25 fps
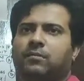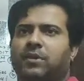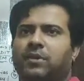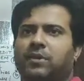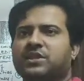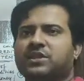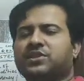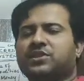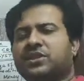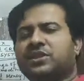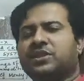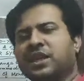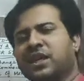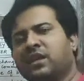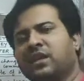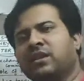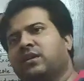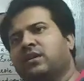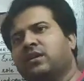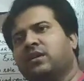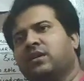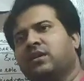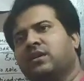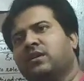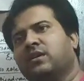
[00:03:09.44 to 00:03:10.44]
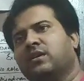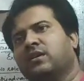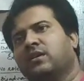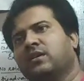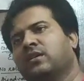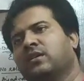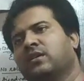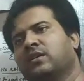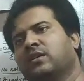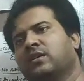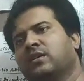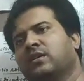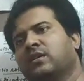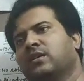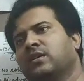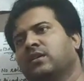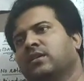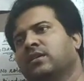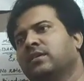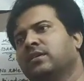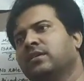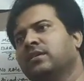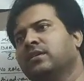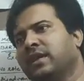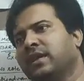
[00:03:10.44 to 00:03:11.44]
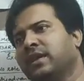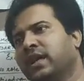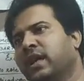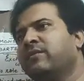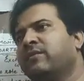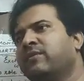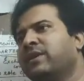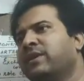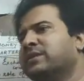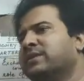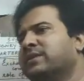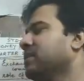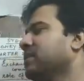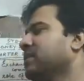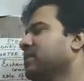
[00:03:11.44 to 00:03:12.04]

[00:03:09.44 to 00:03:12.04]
But still, there were